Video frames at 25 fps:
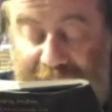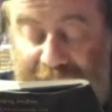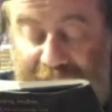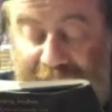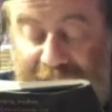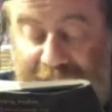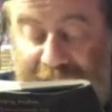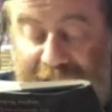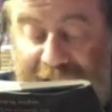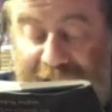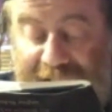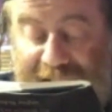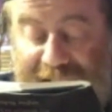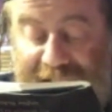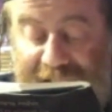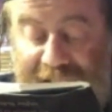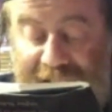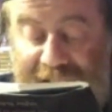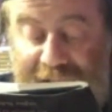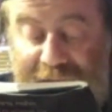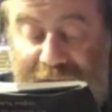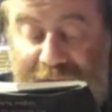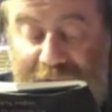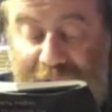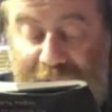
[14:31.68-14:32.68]
He's
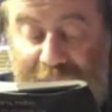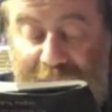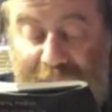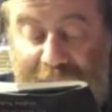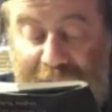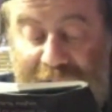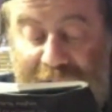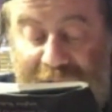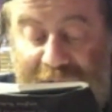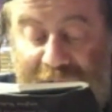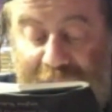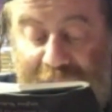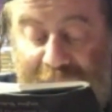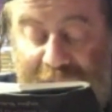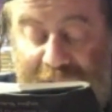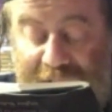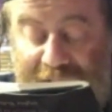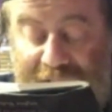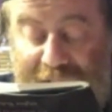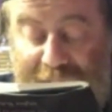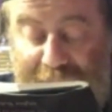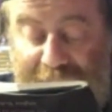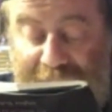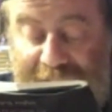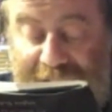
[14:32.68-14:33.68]
taken from
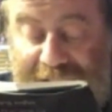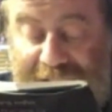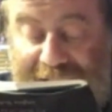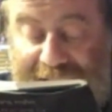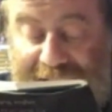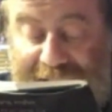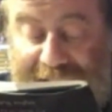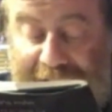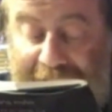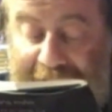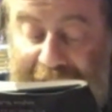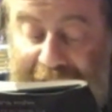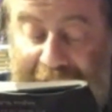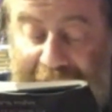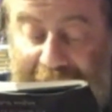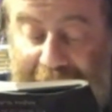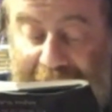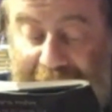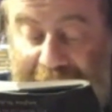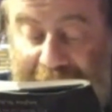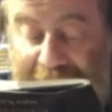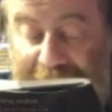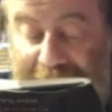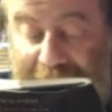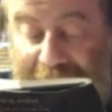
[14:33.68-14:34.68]
his plate. I don't
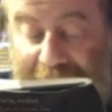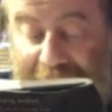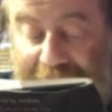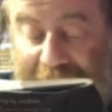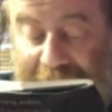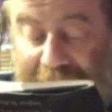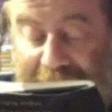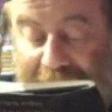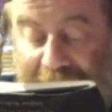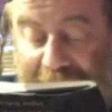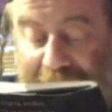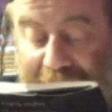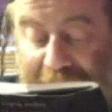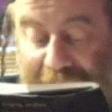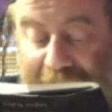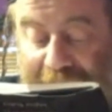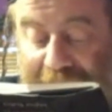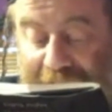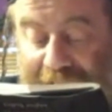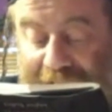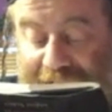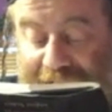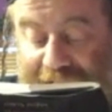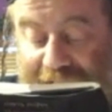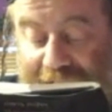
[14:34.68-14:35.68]
know.
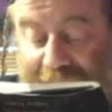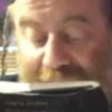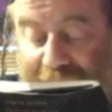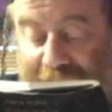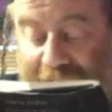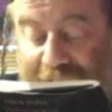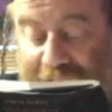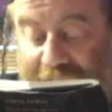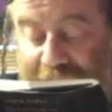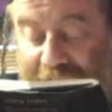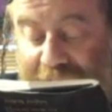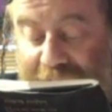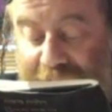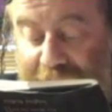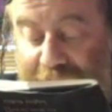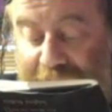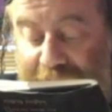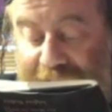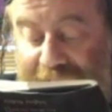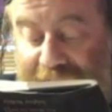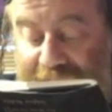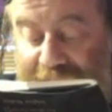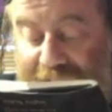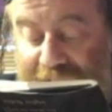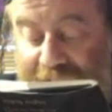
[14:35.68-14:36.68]
Similarly, if
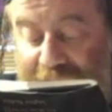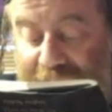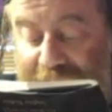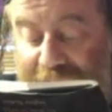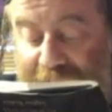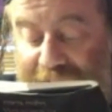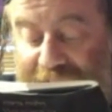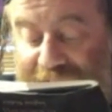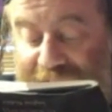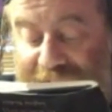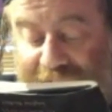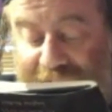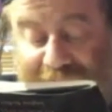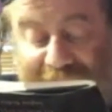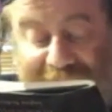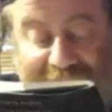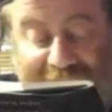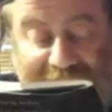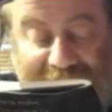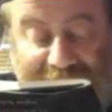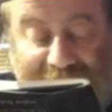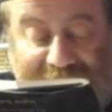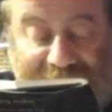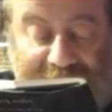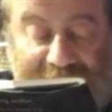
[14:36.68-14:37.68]
one's
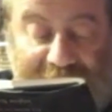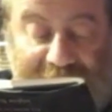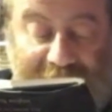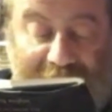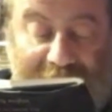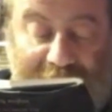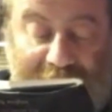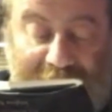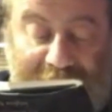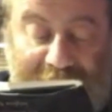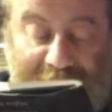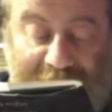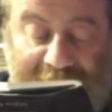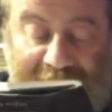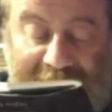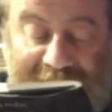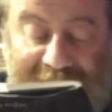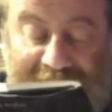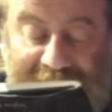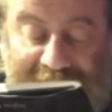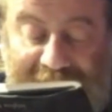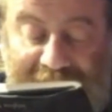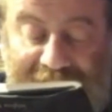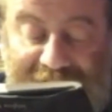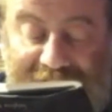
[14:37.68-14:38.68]
relative or
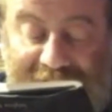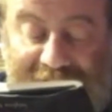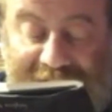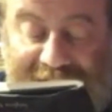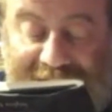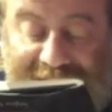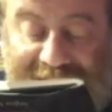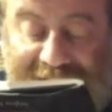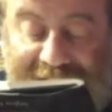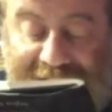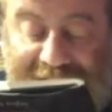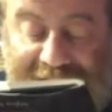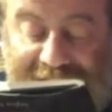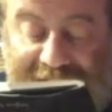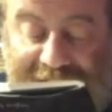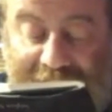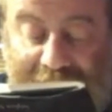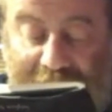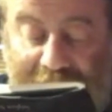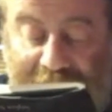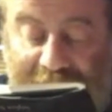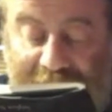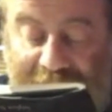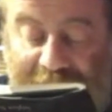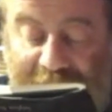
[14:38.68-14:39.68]
friend occasionally sends
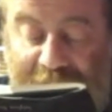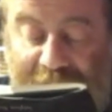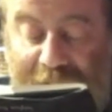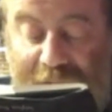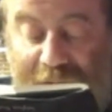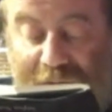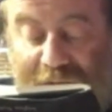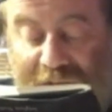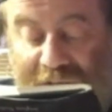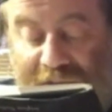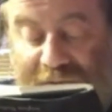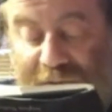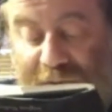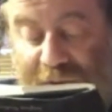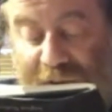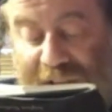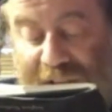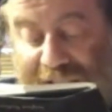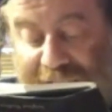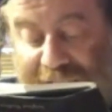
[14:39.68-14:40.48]
over foods for